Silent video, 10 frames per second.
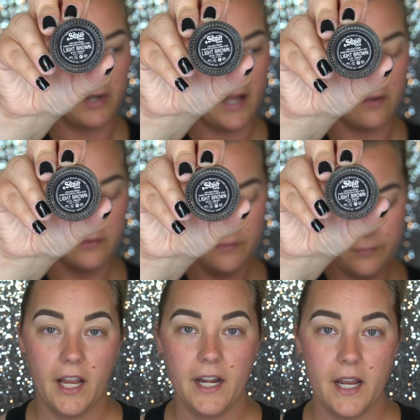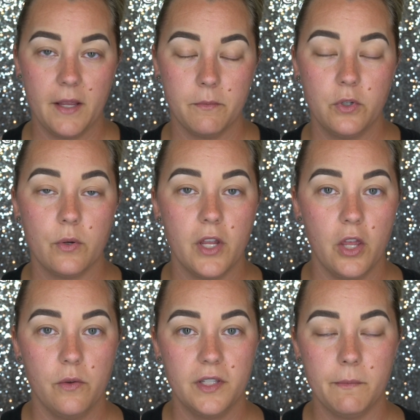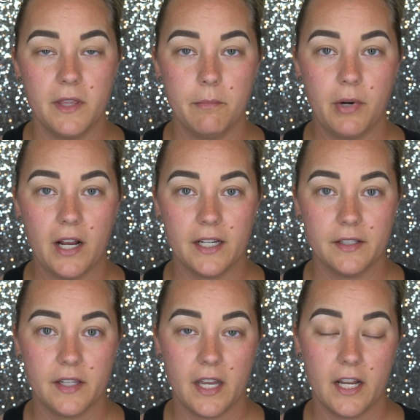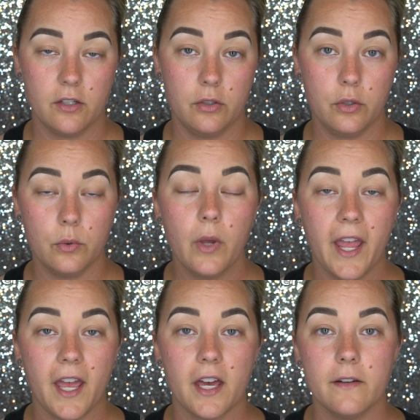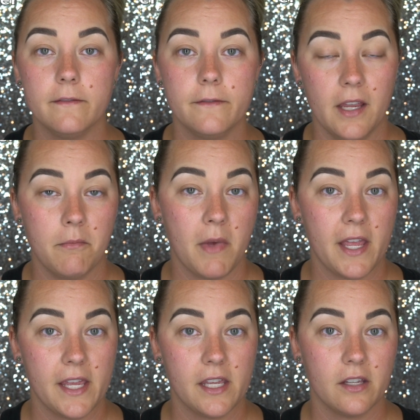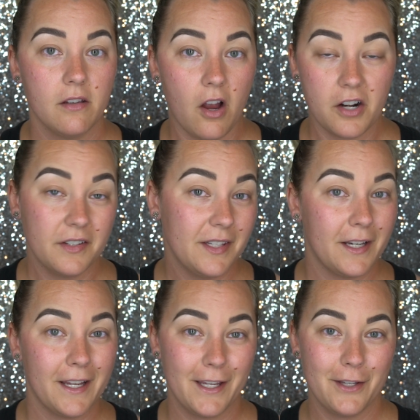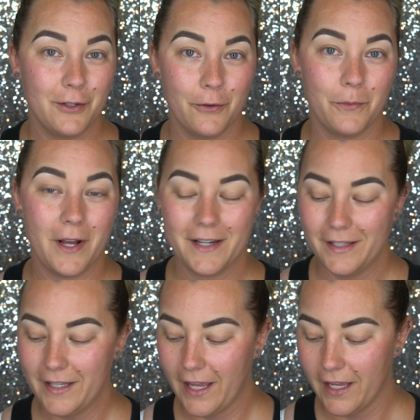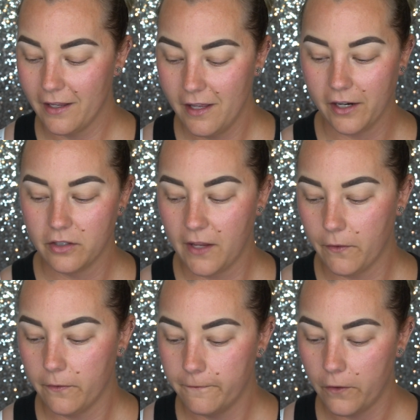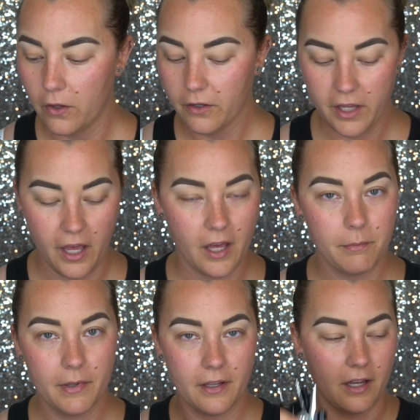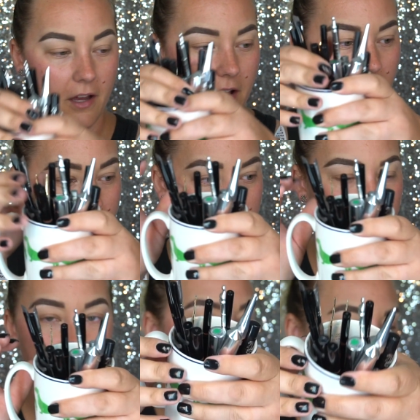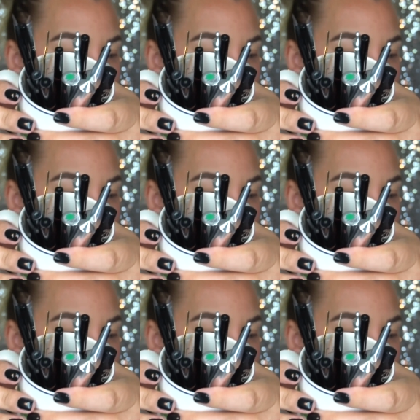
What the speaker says: brown. And I'm showing you some of the products that I do have in my arsenal, I guess you'd want to say. I actually have a full cup of brow